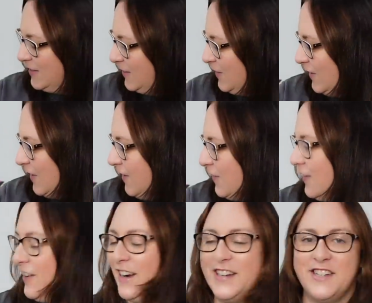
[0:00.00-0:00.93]
to going
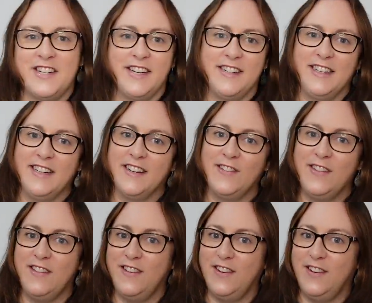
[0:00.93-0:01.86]
through and sharing
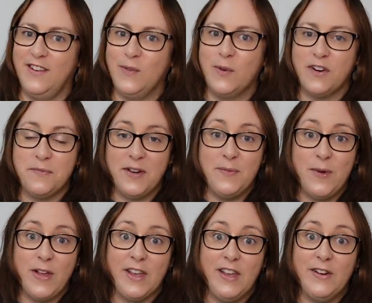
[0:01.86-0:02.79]
with you what I've been
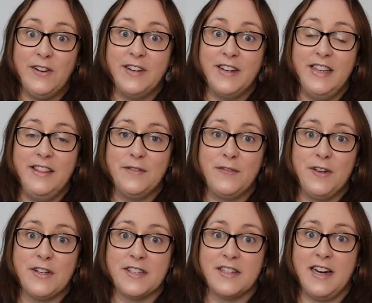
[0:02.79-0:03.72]
working on in the
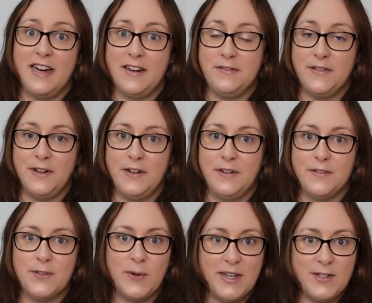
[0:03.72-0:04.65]
first half
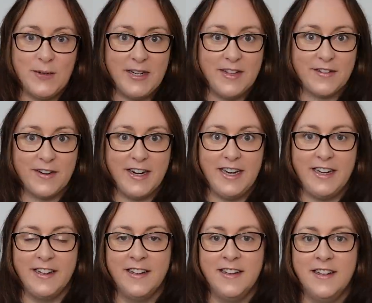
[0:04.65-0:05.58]
of 2023.